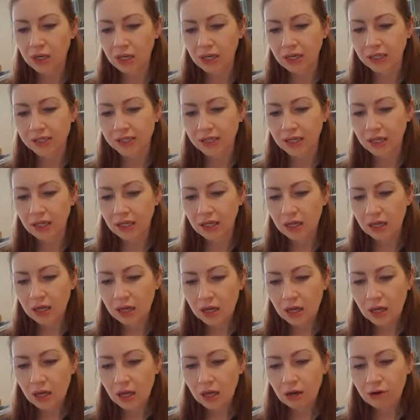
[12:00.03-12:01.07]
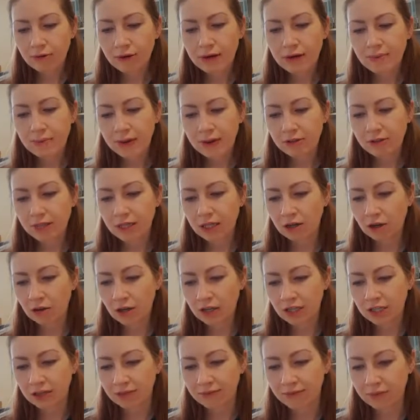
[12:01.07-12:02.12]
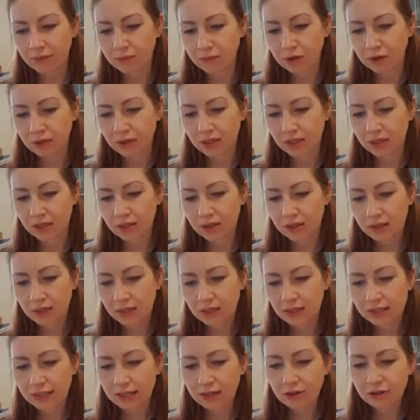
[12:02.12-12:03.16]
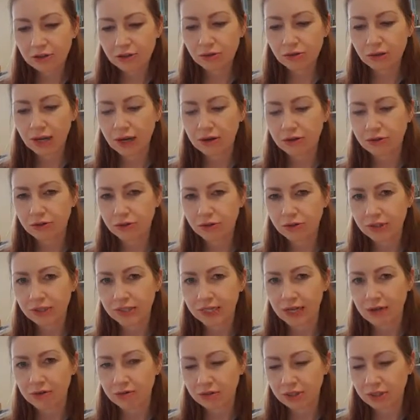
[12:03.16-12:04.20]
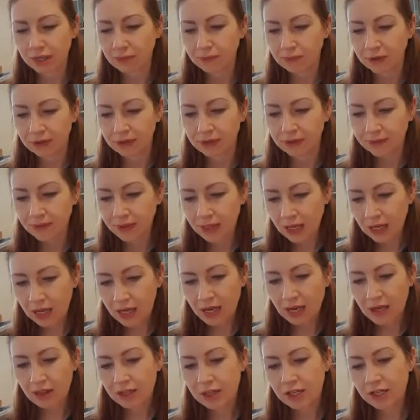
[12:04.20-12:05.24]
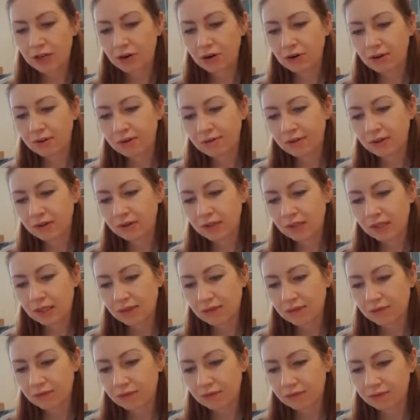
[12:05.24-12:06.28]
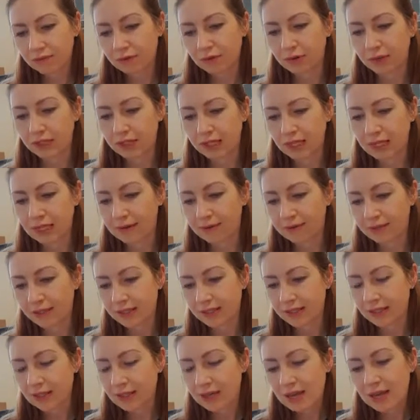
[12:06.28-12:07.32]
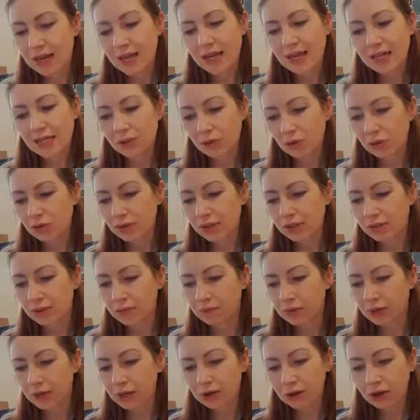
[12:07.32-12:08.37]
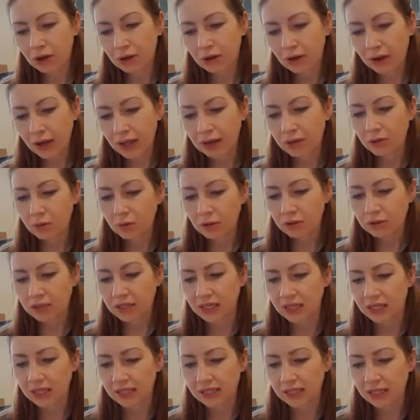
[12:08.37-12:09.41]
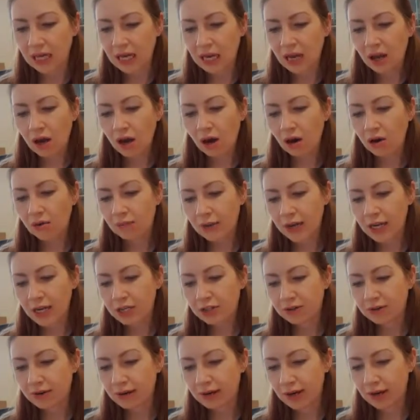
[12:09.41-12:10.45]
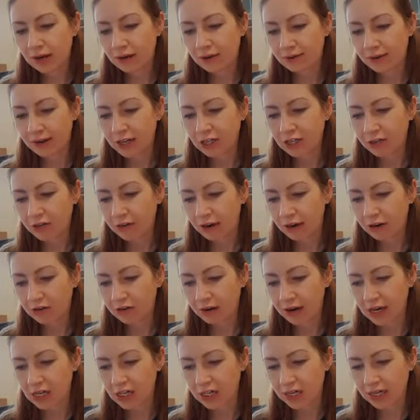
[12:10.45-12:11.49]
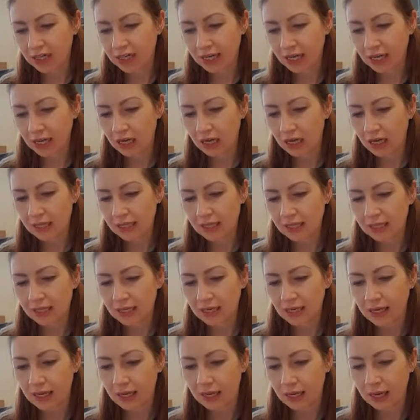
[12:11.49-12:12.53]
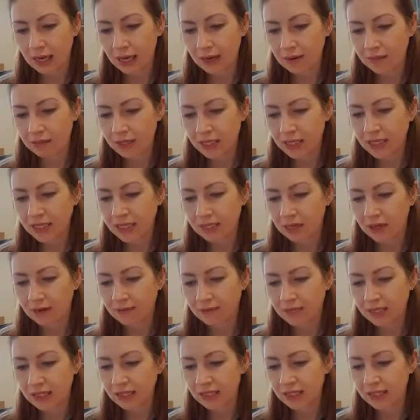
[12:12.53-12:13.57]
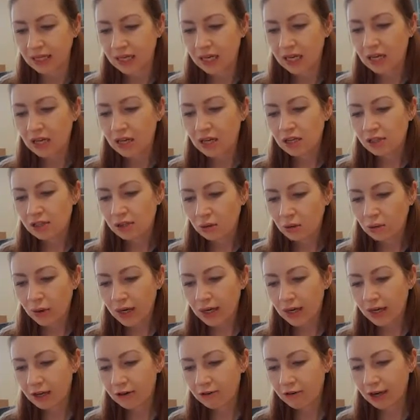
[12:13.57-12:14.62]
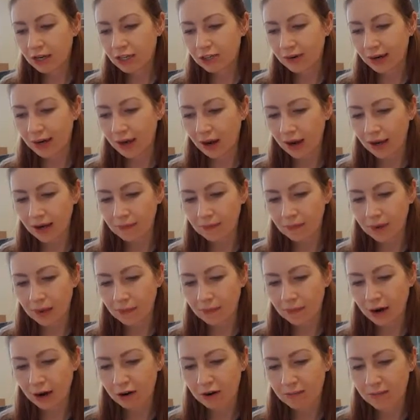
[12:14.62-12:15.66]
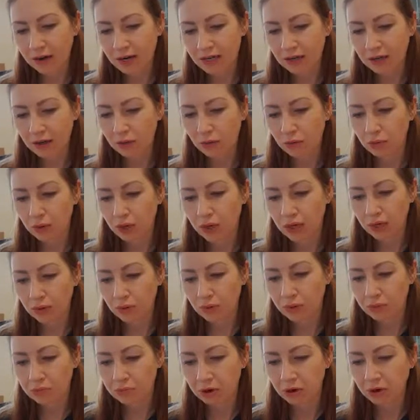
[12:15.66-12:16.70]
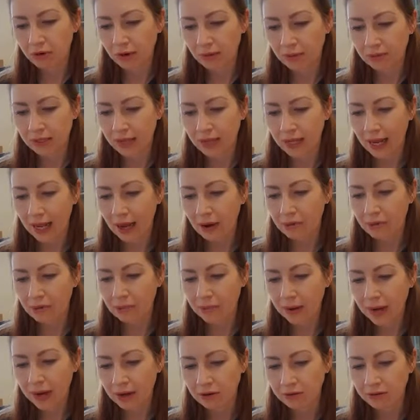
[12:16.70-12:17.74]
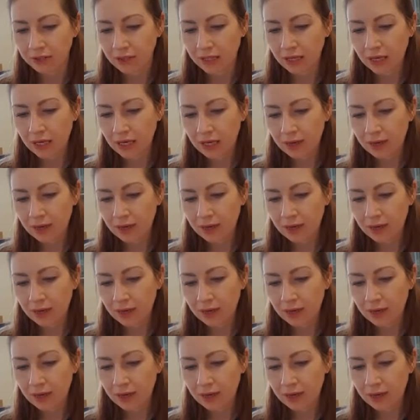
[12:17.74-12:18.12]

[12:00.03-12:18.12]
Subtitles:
ask. Green Mountain College in Vermont. Sounds all outdoorsy and autumnal. The tone in Phil's voice lifts. It's awesome, but you know, in the wilderness, I'll major in adventure recreation and take classes in EMT services. So when I graduate, I can be a paramedic or work with programs like Outward Bound.